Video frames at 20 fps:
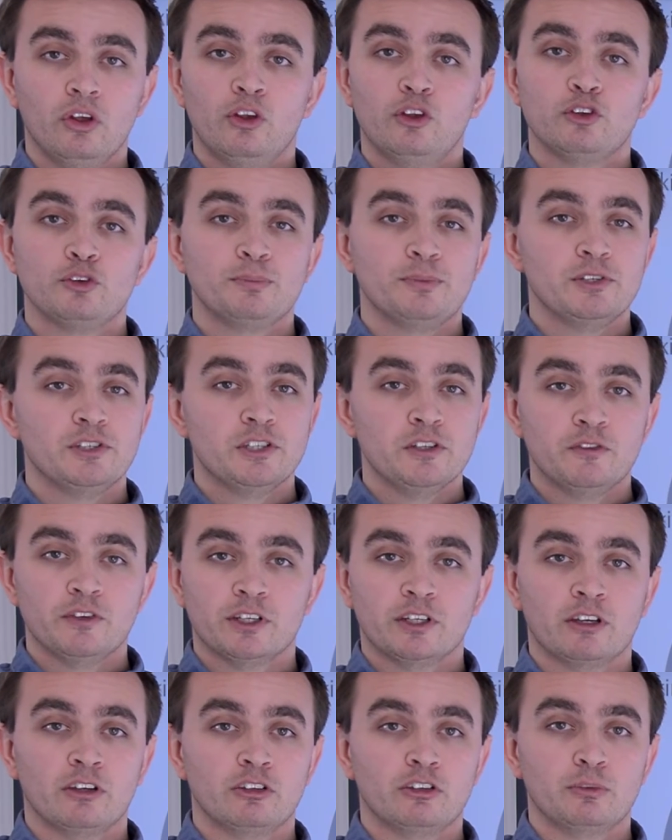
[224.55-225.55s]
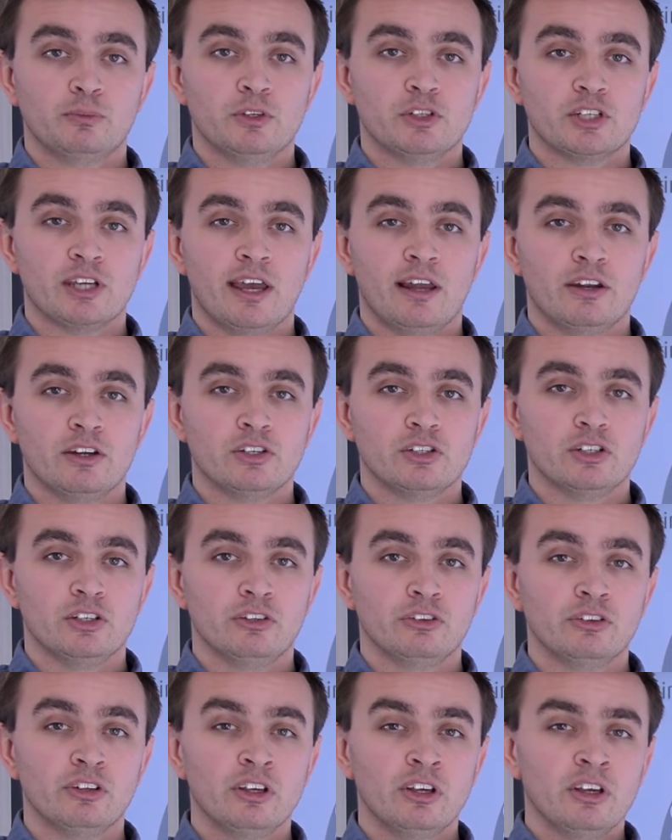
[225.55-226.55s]
specific customer
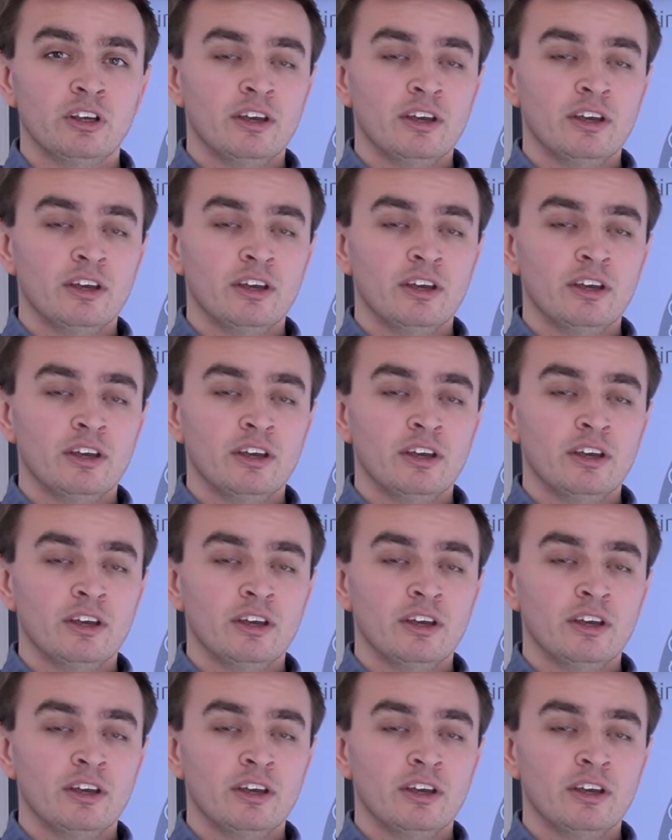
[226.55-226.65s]
challenges,